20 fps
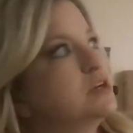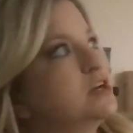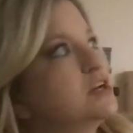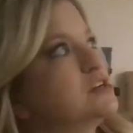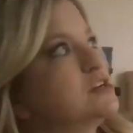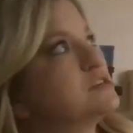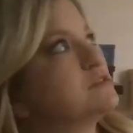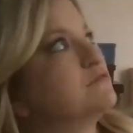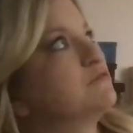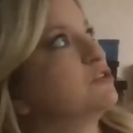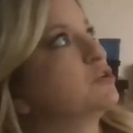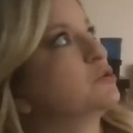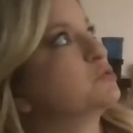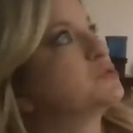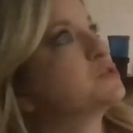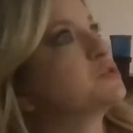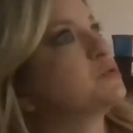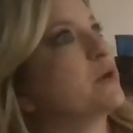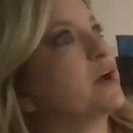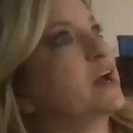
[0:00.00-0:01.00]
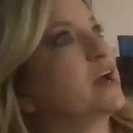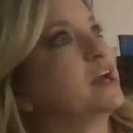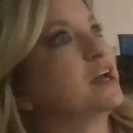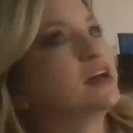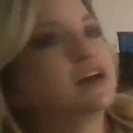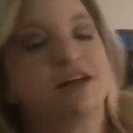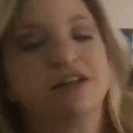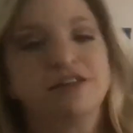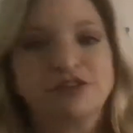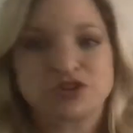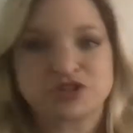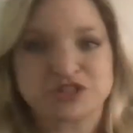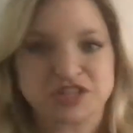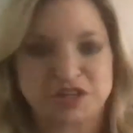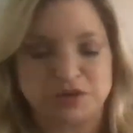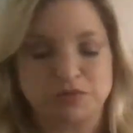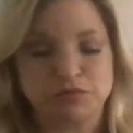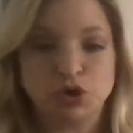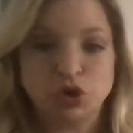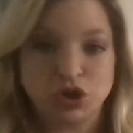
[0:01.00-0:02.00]
it just floats away. There's
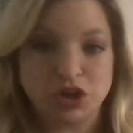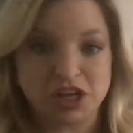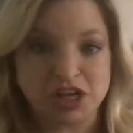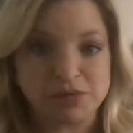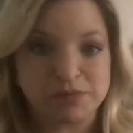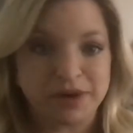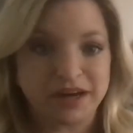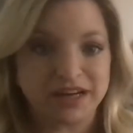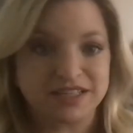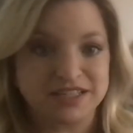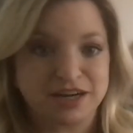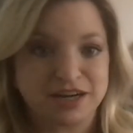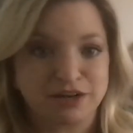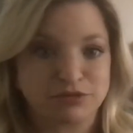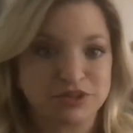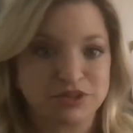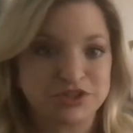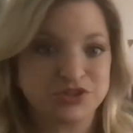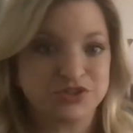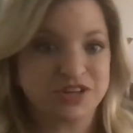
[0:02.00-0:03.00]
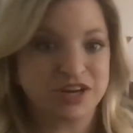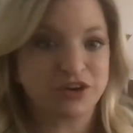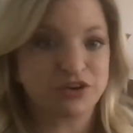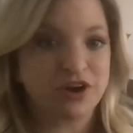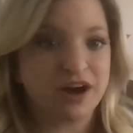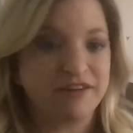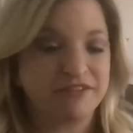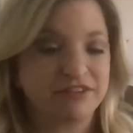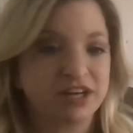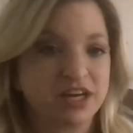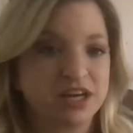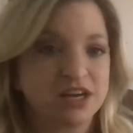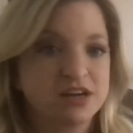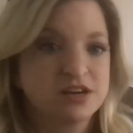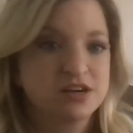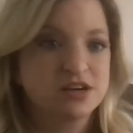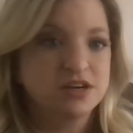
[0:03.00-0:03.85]
nothing pulling it back down, which is that gravity.